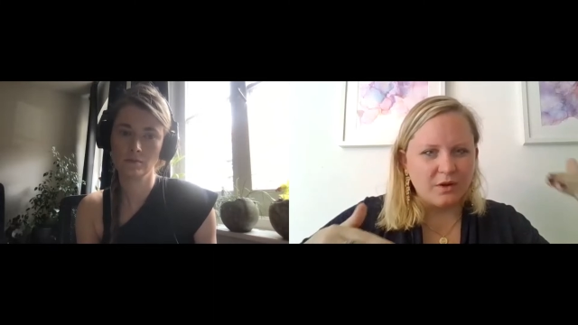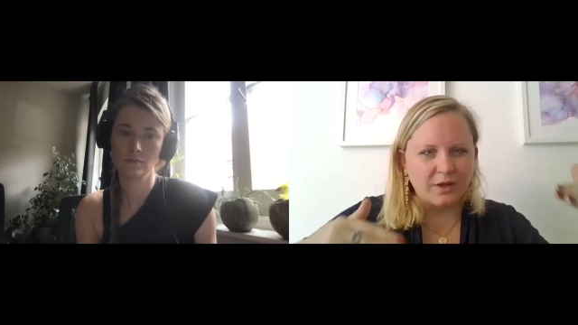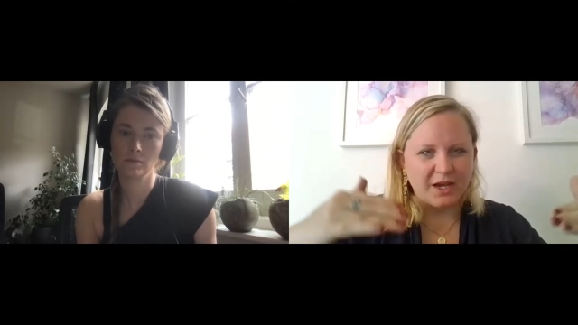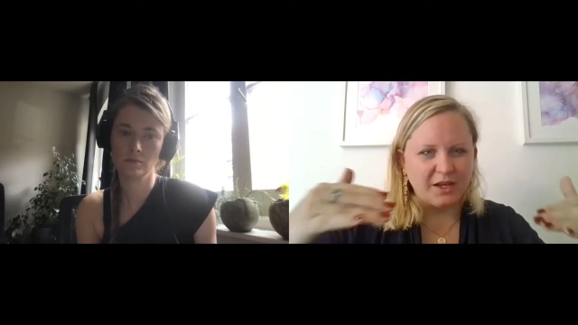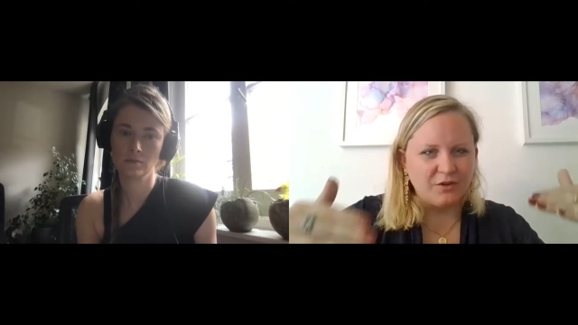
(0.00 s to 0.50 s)

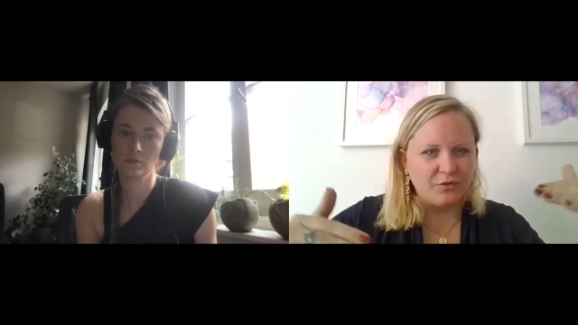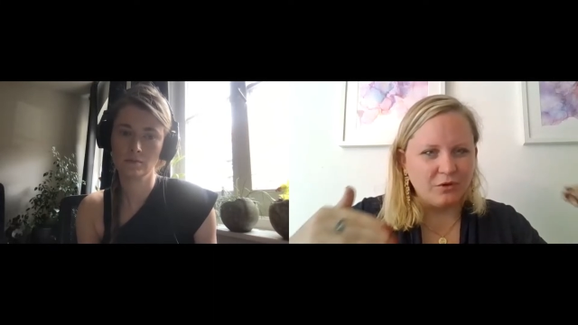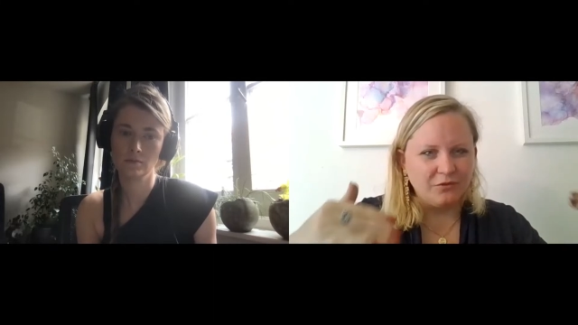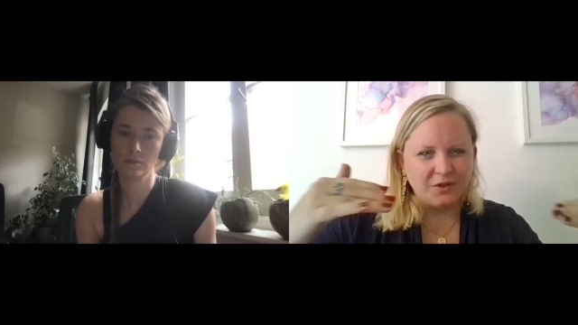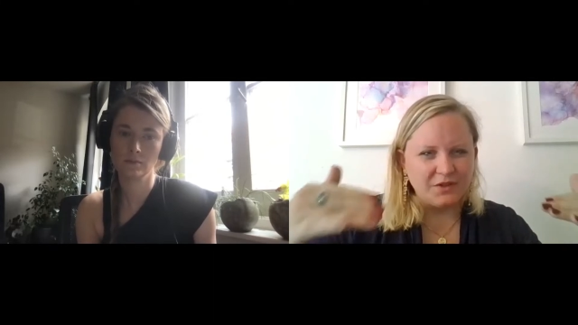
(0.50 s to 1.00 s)
Speaker 1: getting
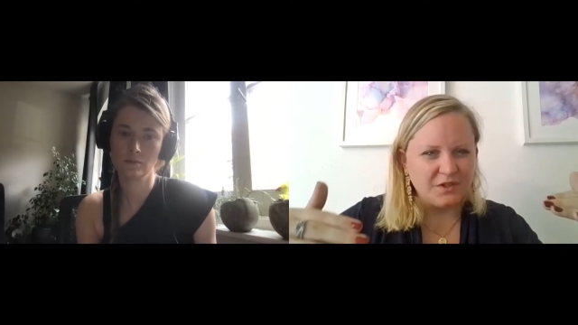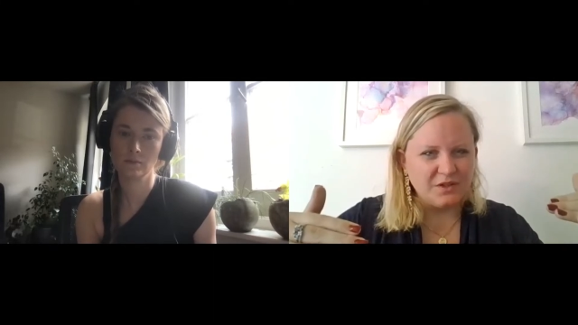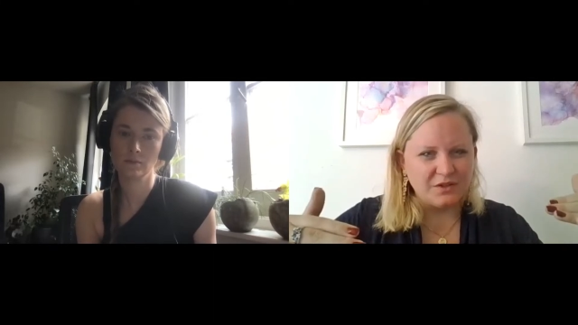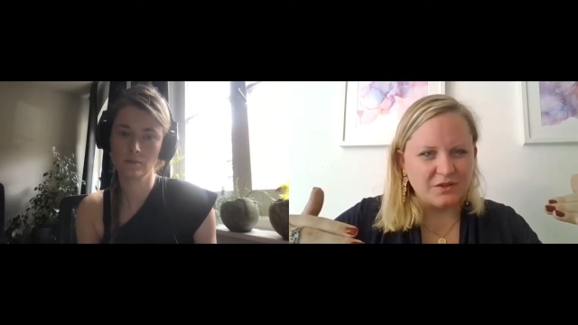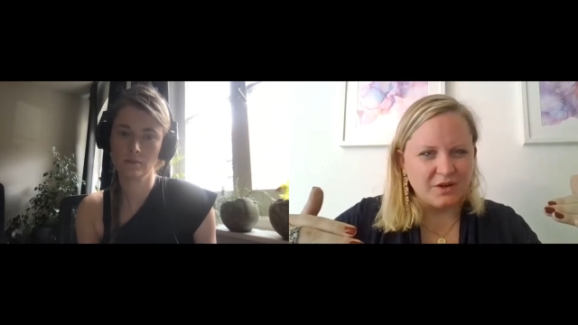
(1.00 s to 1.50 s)
involved in this
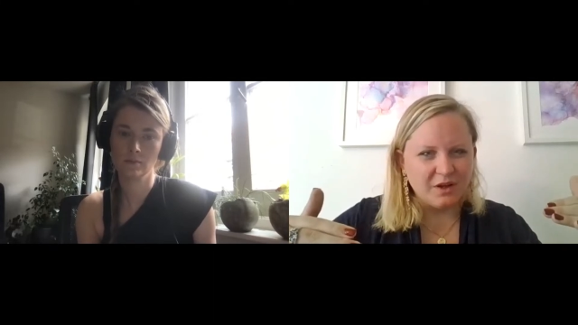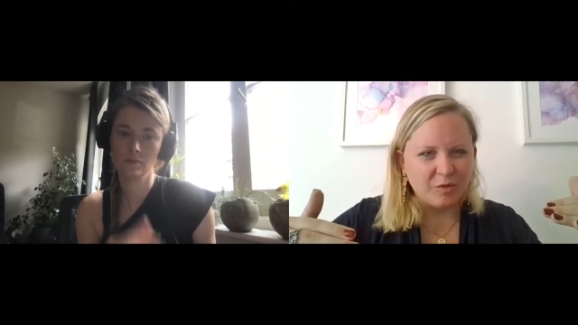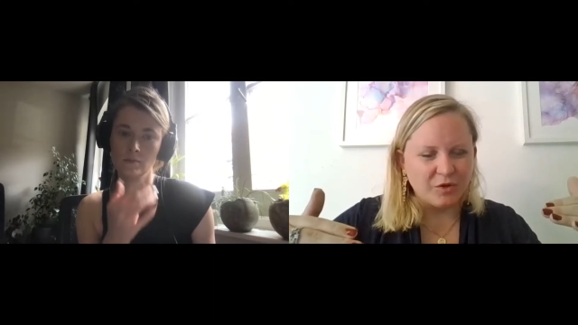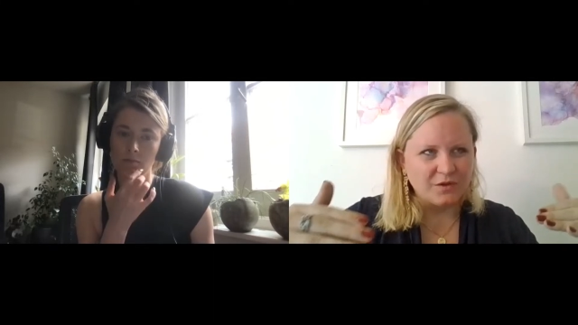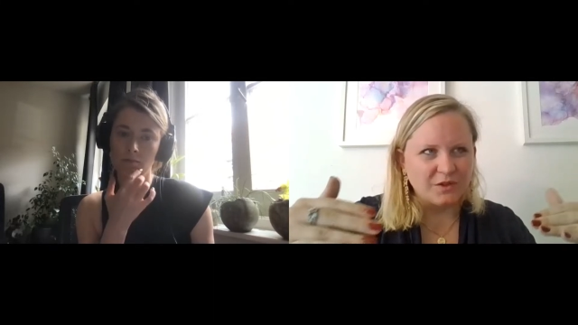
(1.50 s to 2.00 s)
industry
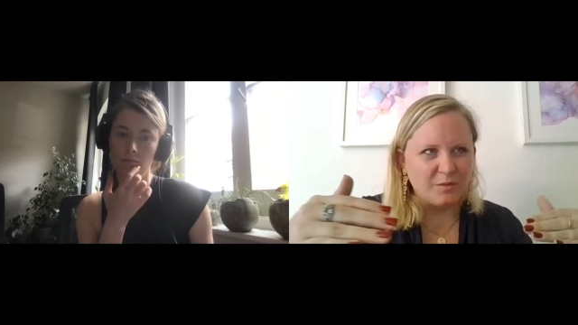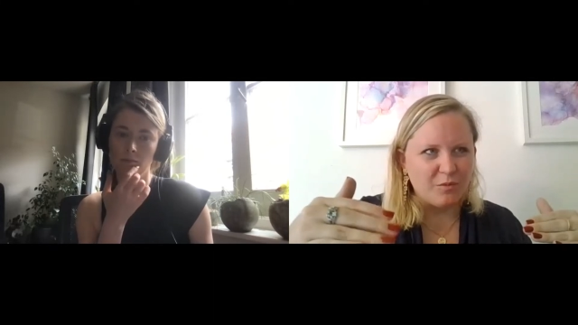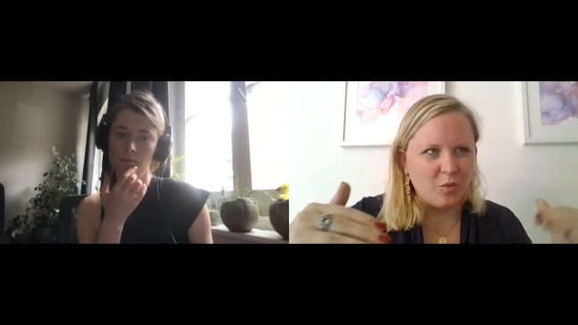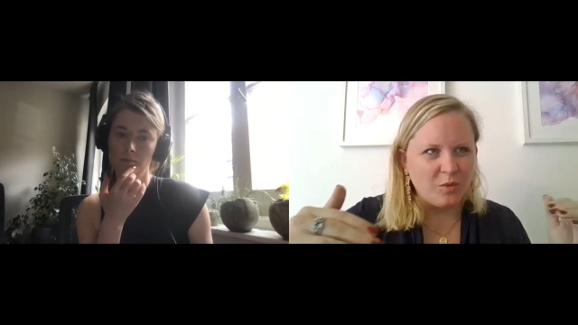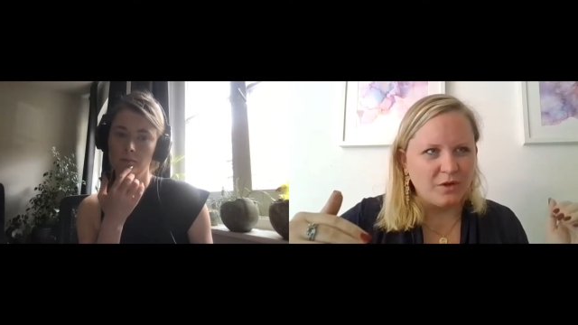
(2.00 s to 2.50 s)
because at the
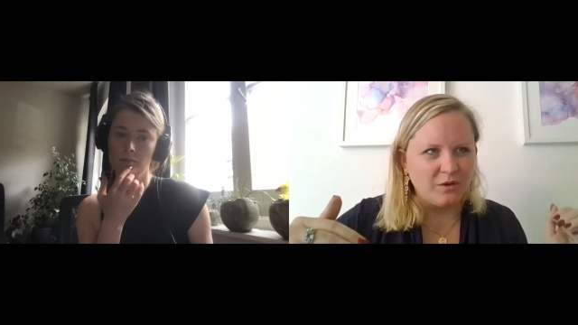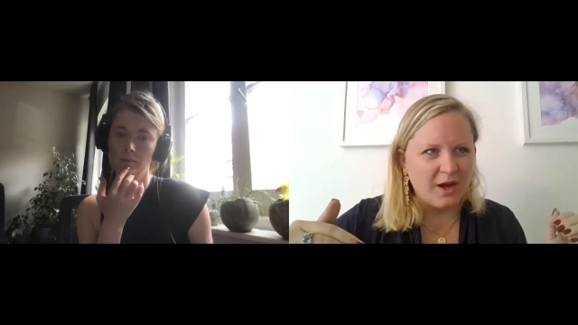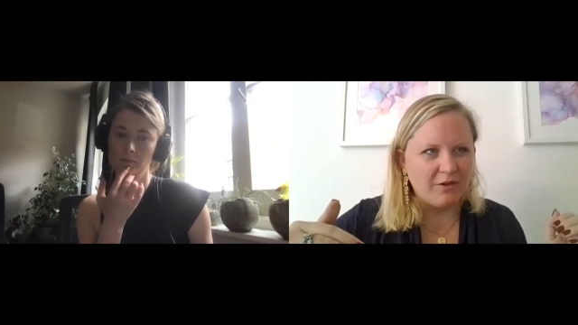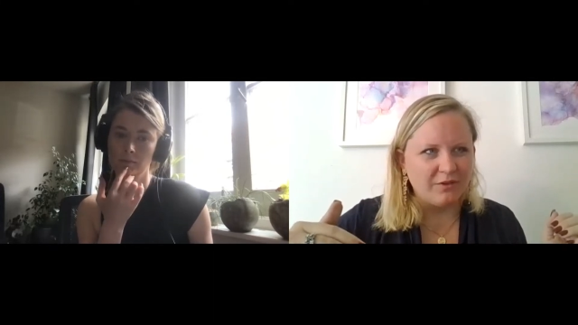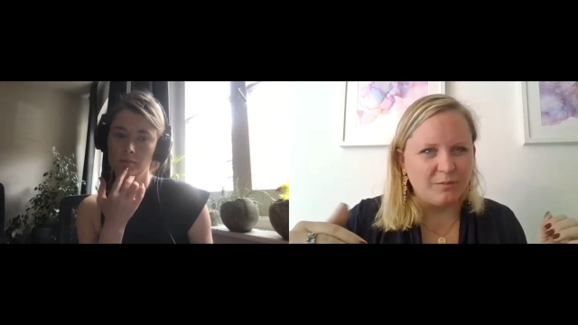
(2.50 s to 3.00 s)
moment you
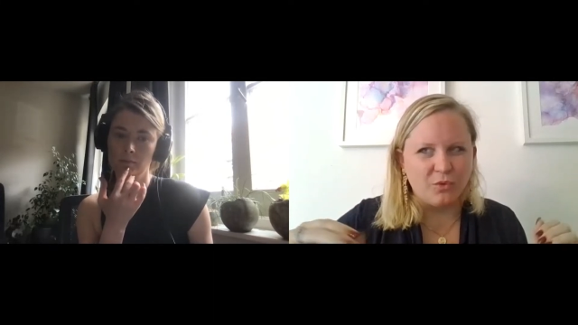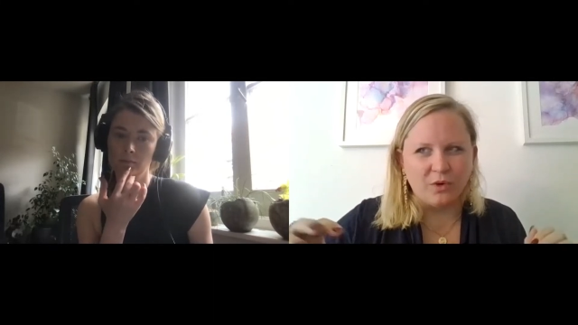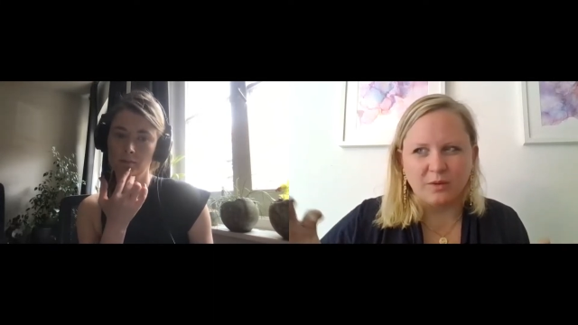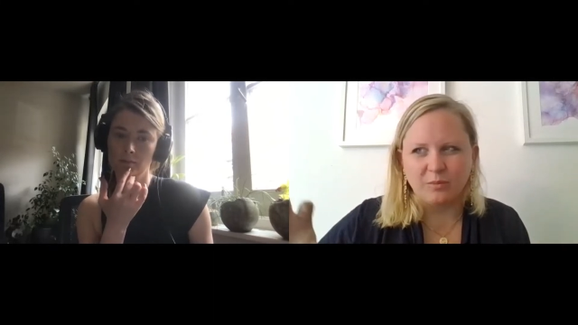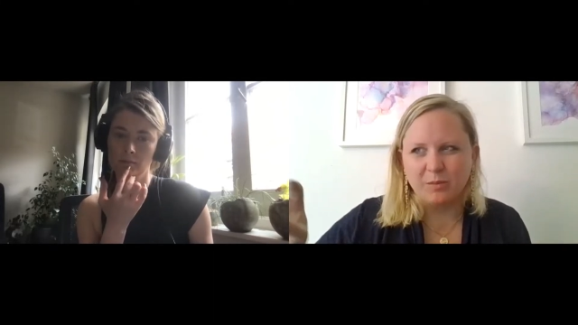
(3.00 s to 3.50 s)
have it
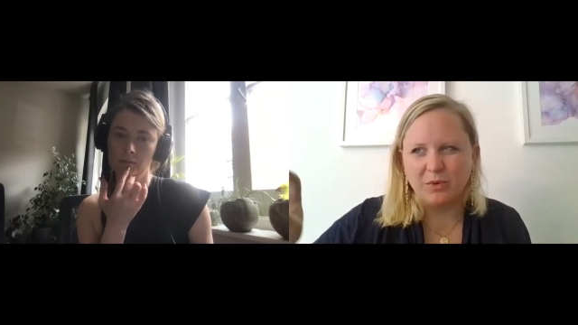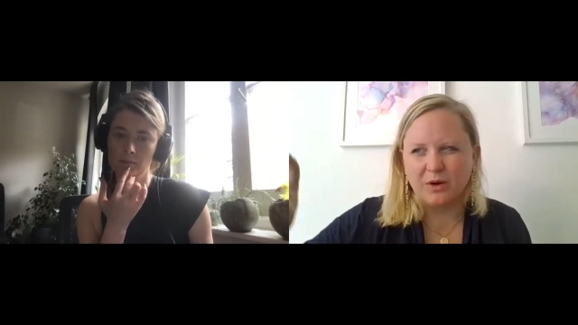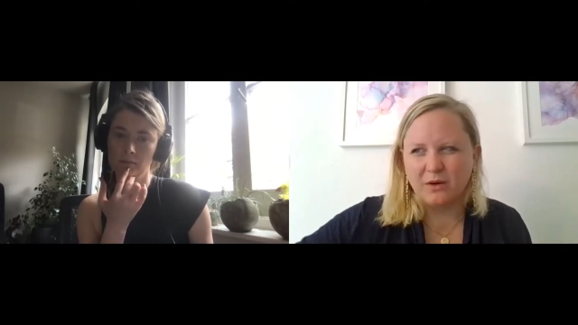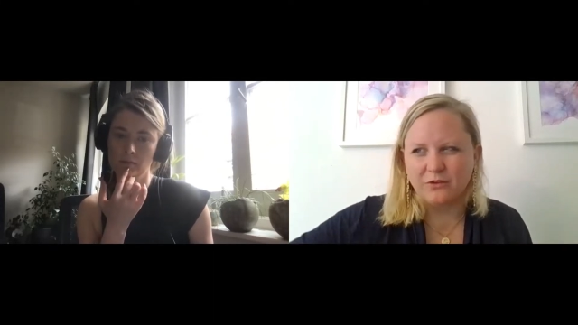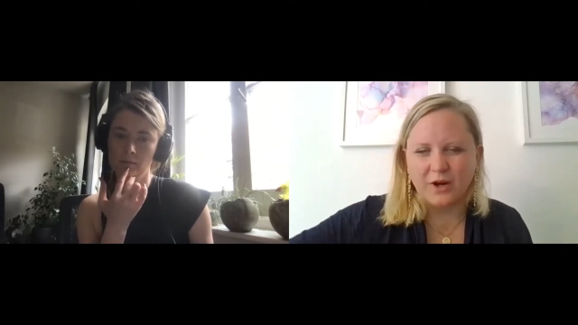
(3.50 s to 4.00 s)
more that people
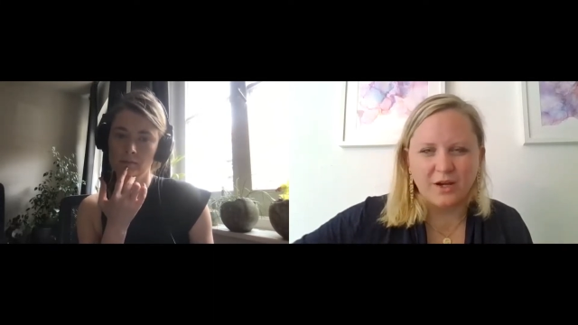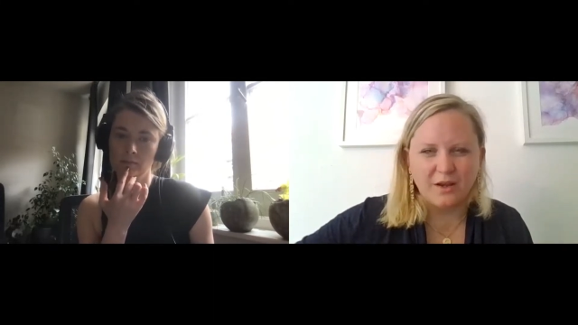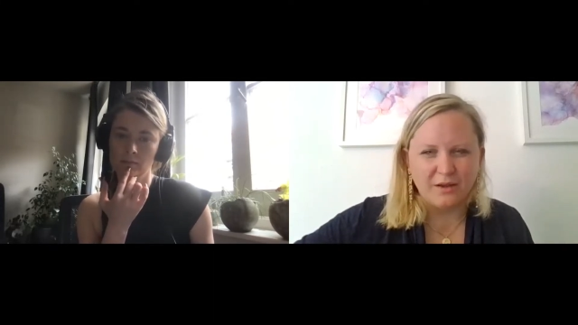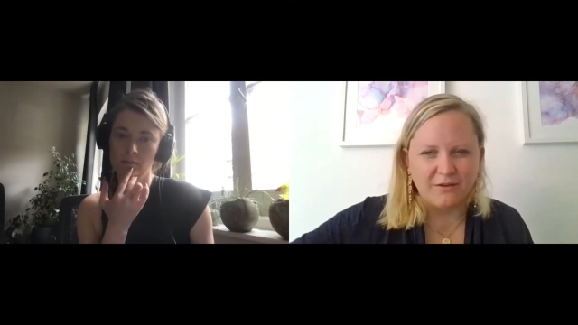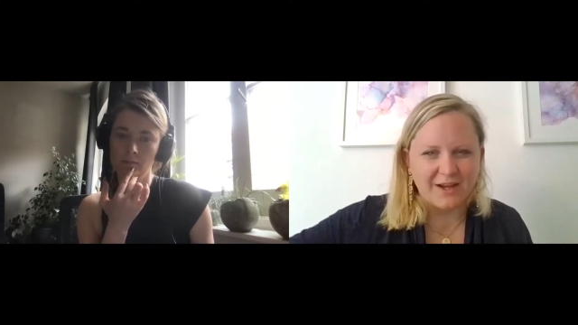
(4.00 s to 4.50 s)
are
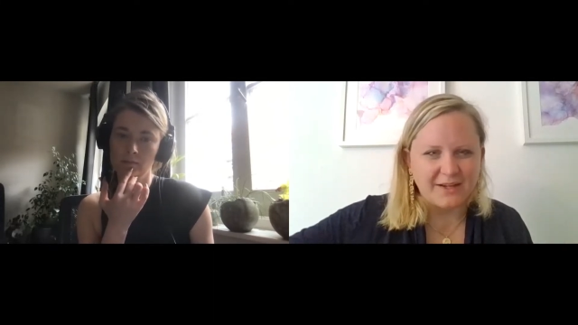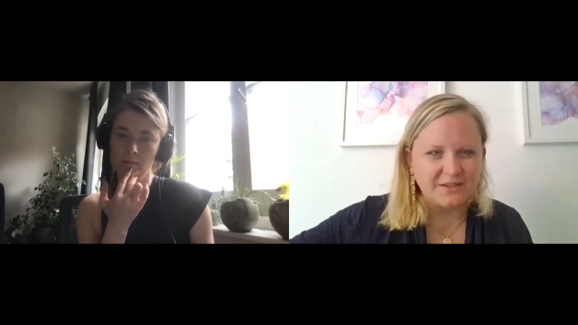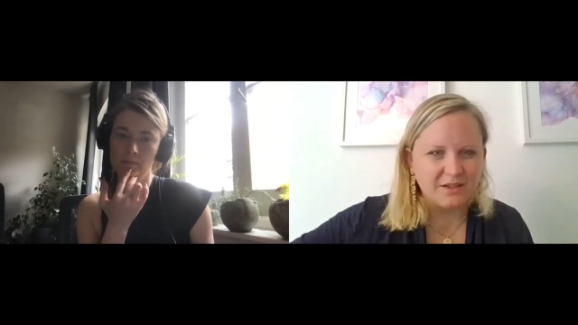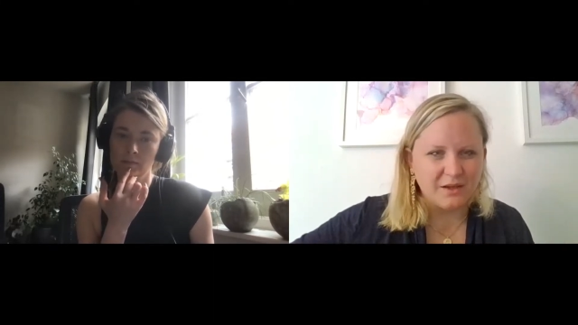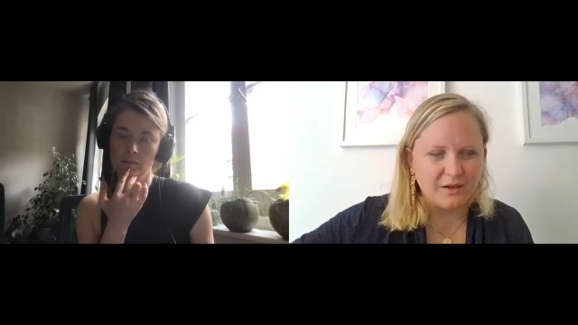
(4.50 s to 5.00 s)
trading
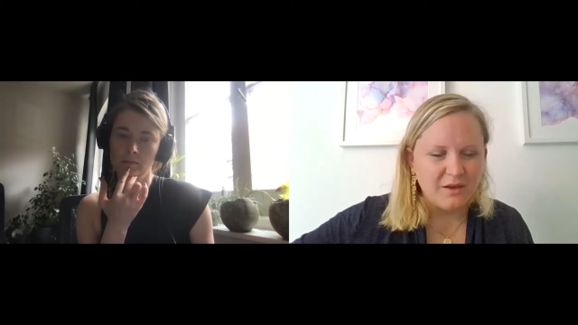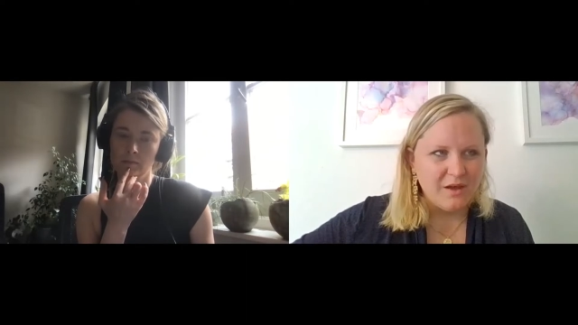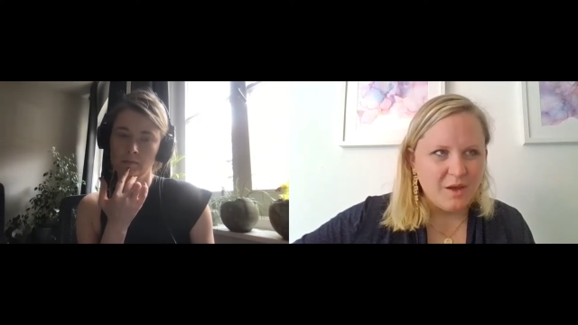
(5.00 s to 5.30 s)
investing